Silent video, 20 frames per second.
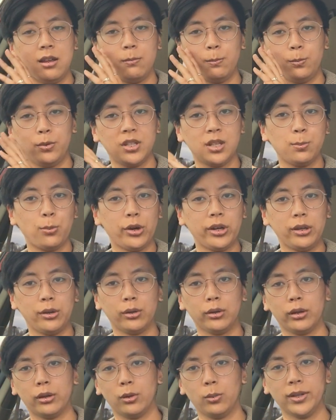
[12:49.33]
spoiler
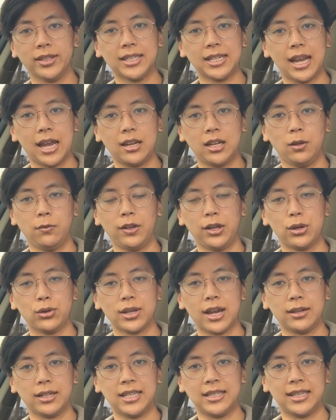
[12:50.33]
alert, once again, he figures
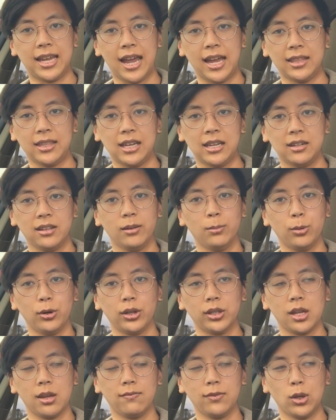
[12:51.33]
out he's gay at the end of the
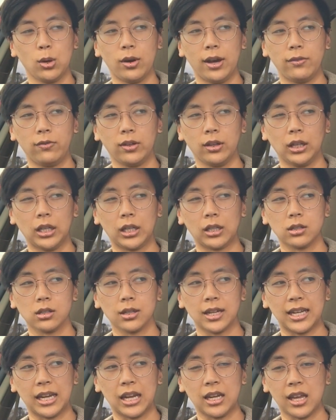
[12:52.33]
book, even though I feel like it's
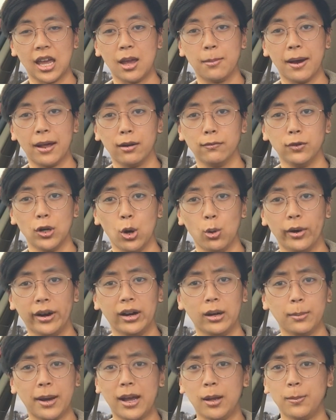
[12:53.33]
like it came out of nowhere,
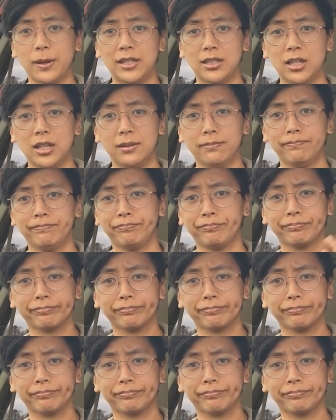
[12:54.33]
in my opinion.